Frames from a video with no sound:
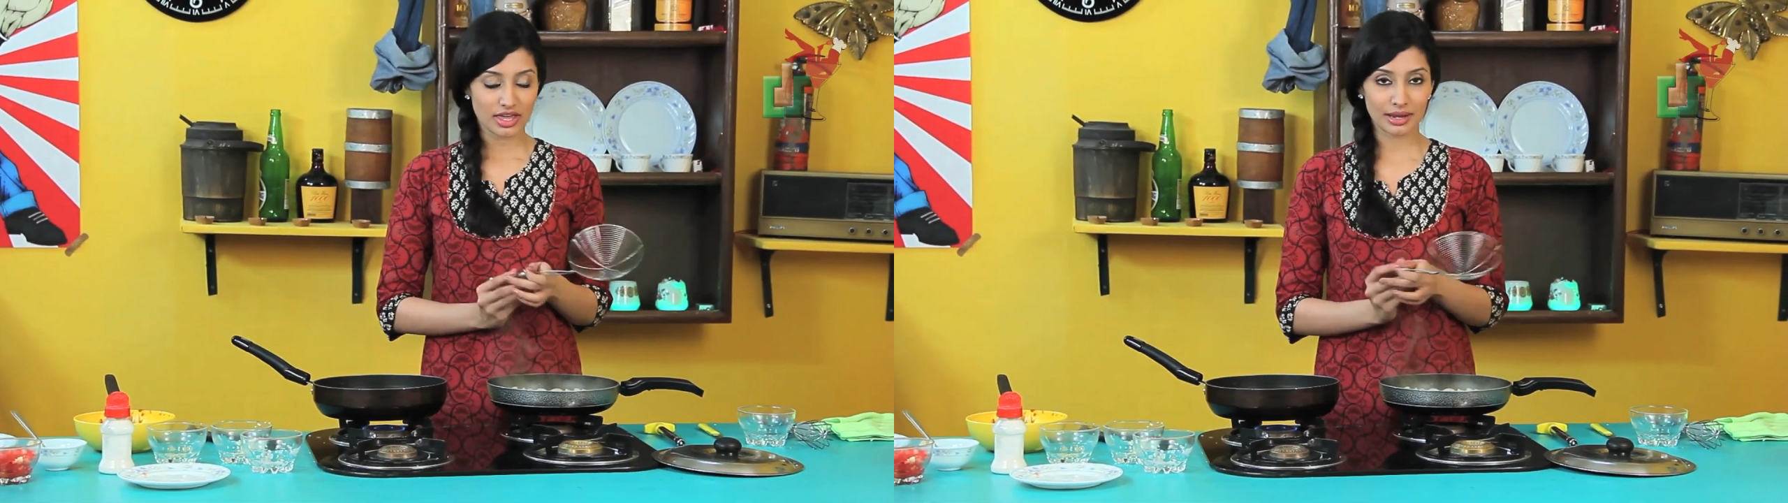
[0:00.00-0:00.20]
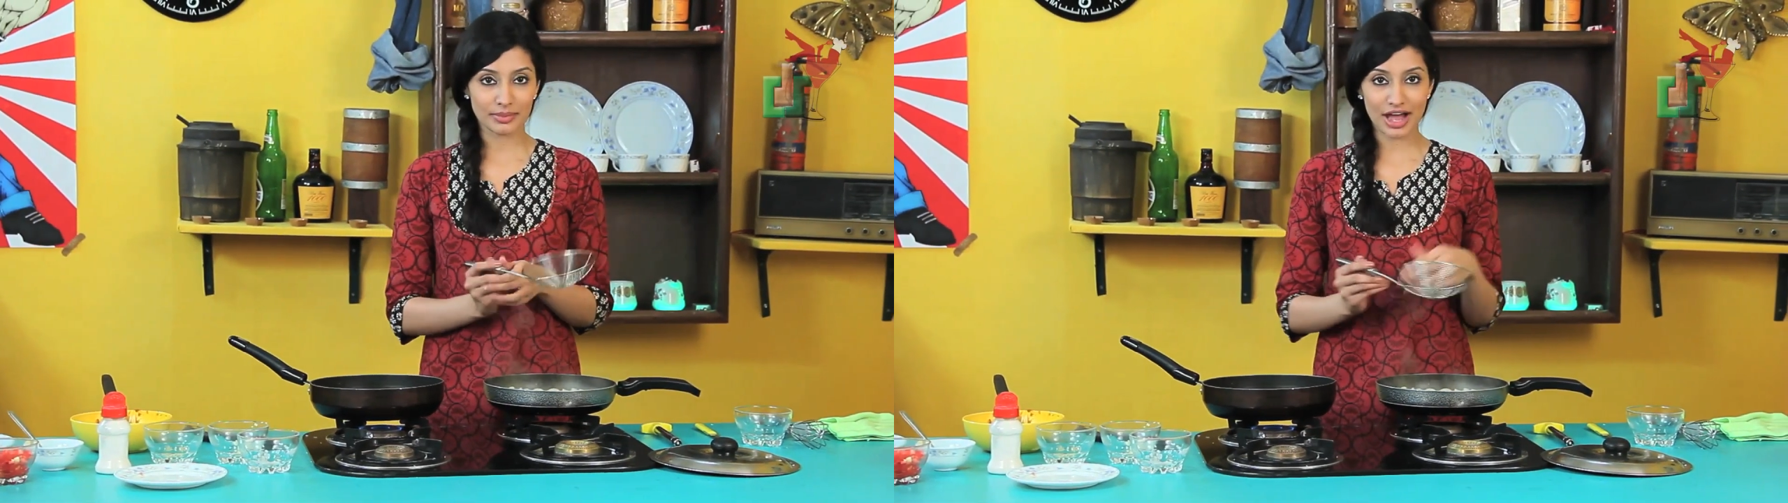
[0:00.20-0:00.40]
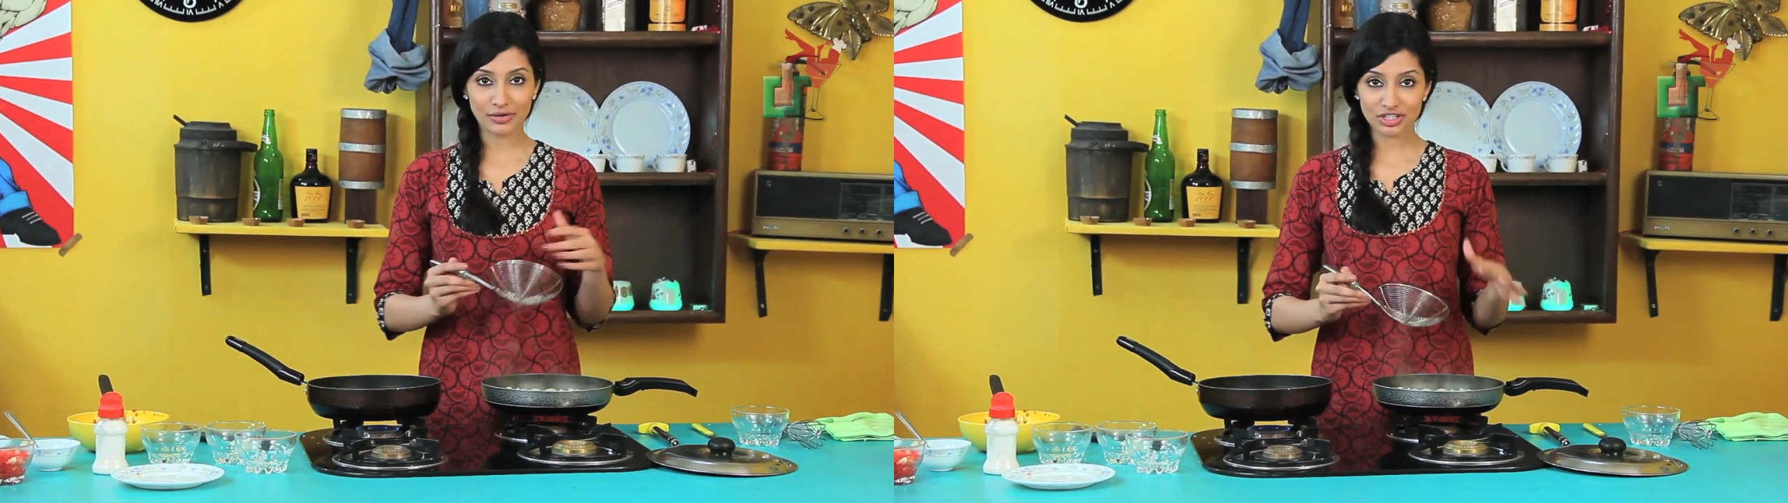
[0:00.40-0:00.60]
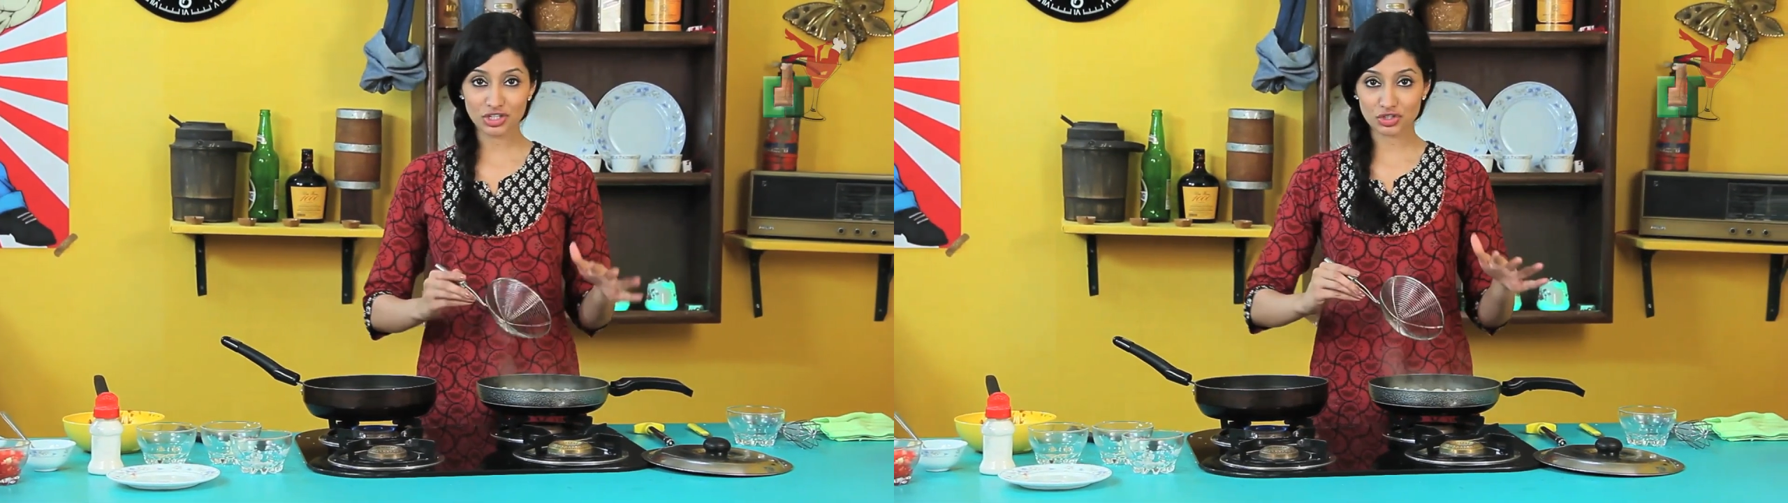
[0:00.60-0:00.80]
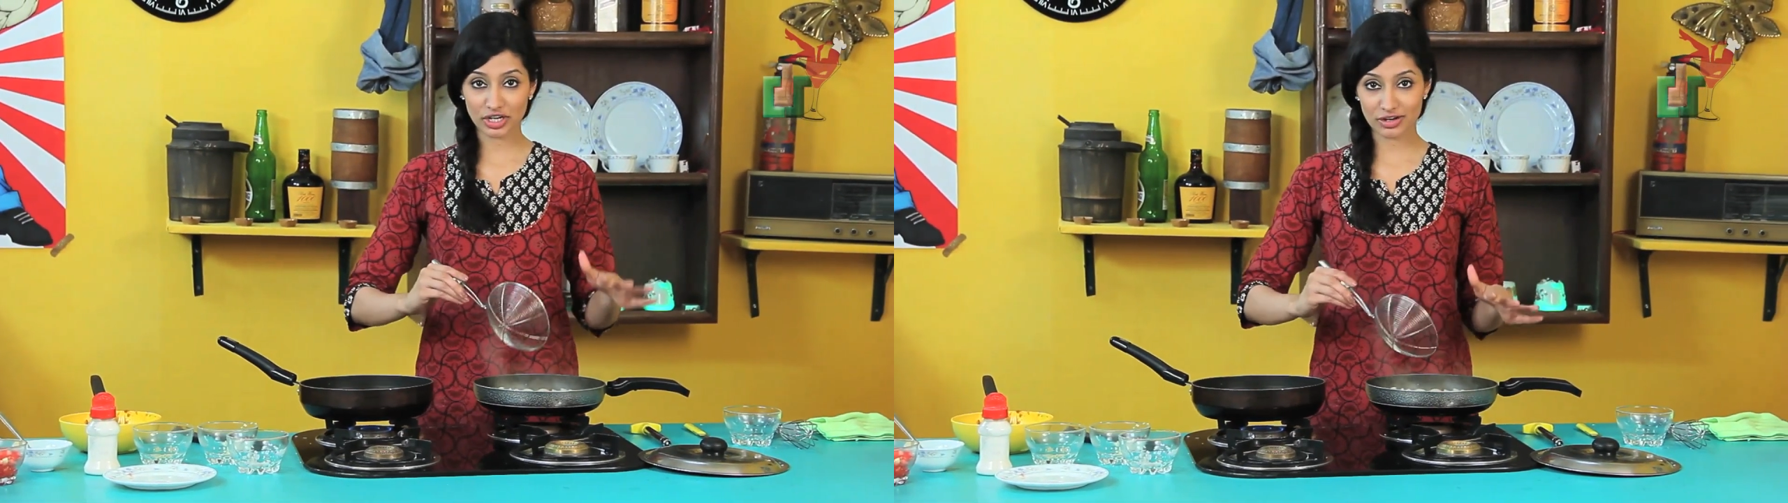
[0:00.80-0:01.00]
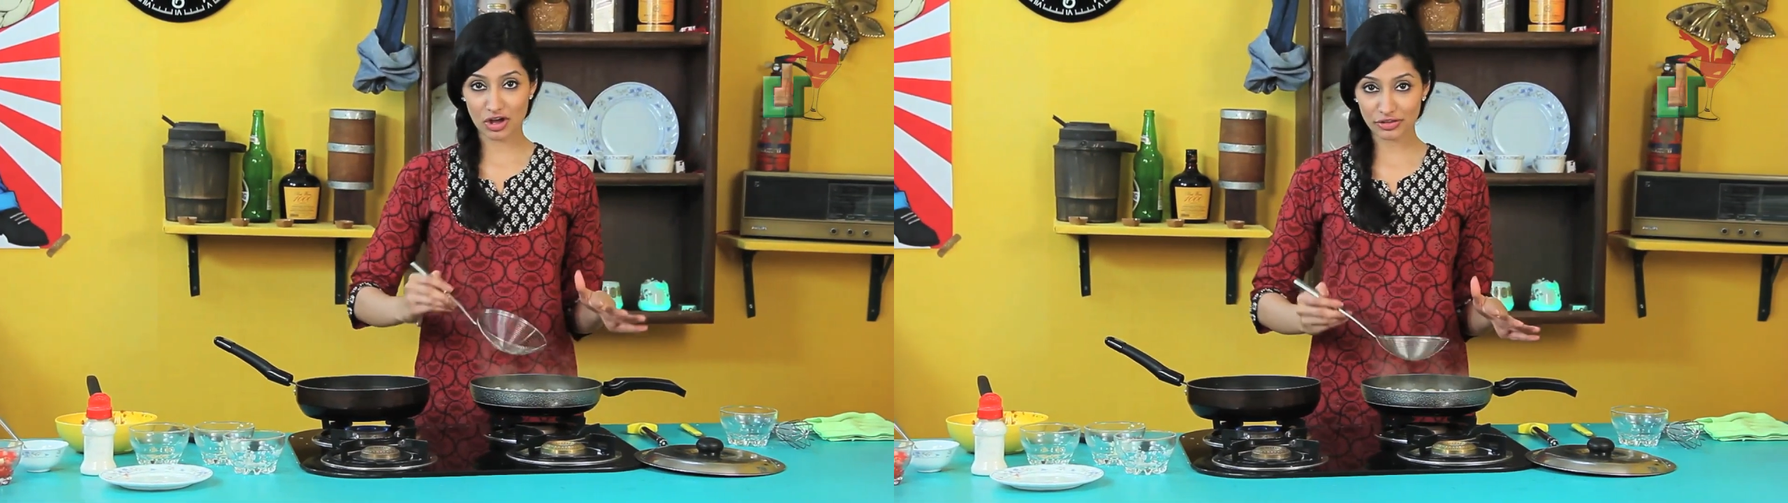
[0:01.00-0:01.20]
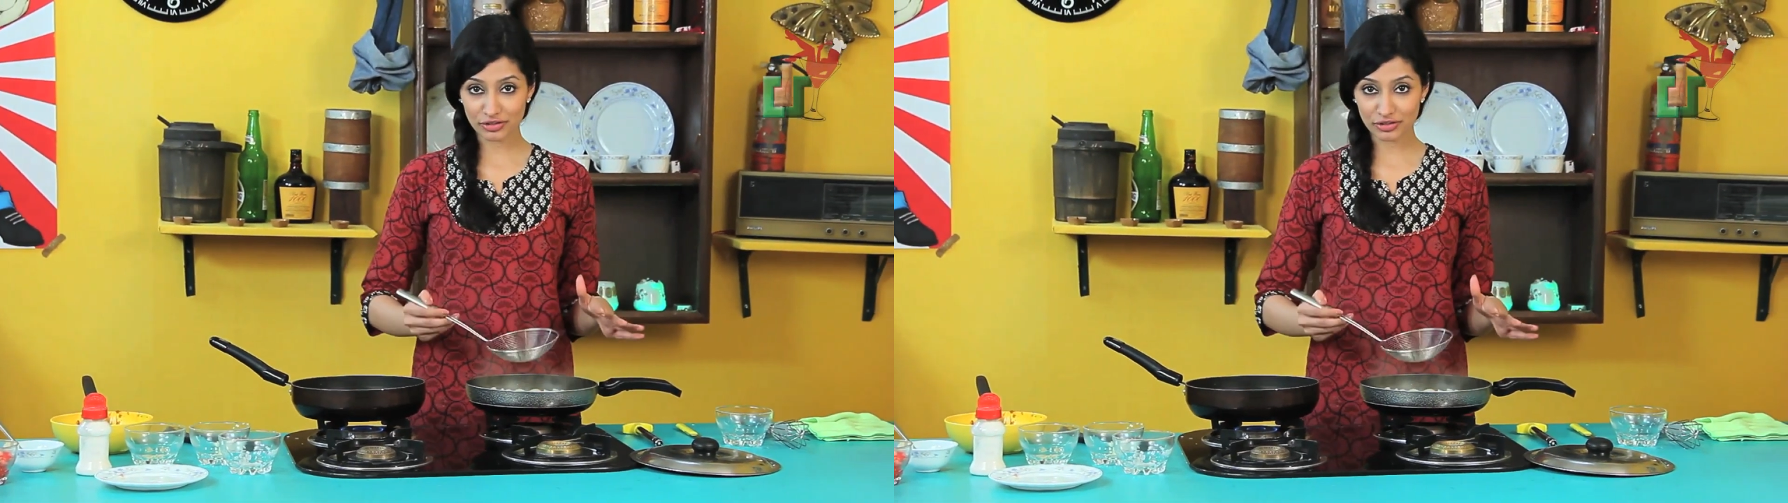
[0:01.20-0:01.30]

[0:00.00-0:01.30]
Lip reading: And I'm now going to strain all